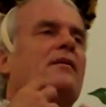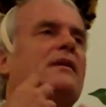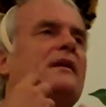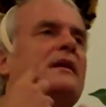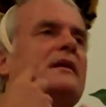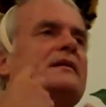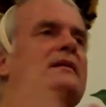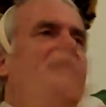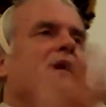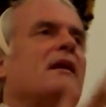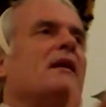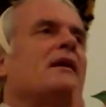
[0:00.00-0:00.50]
the
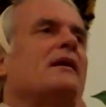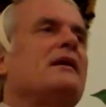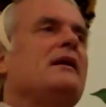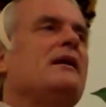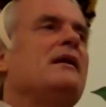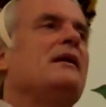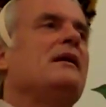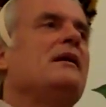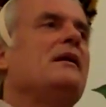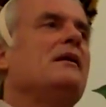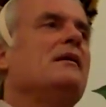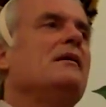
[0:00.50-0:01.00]

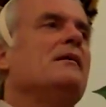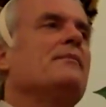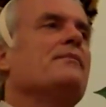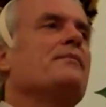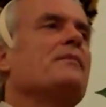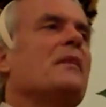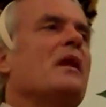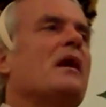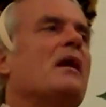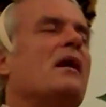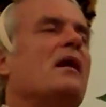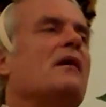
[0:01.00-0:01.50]
entelechy
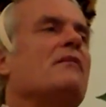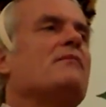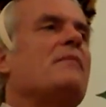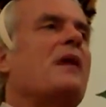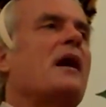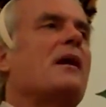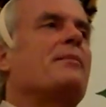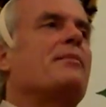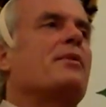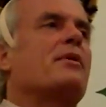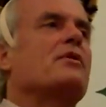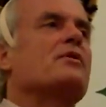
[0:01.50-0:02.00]
of my
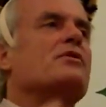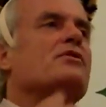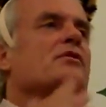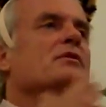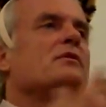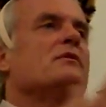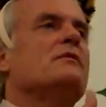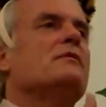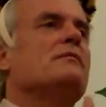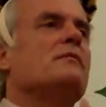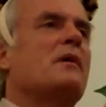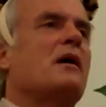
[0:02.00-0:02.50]
person,
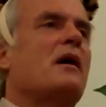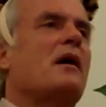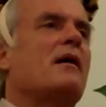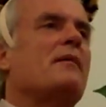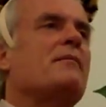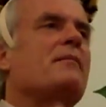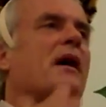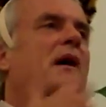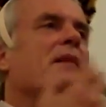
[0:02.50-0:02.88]
of my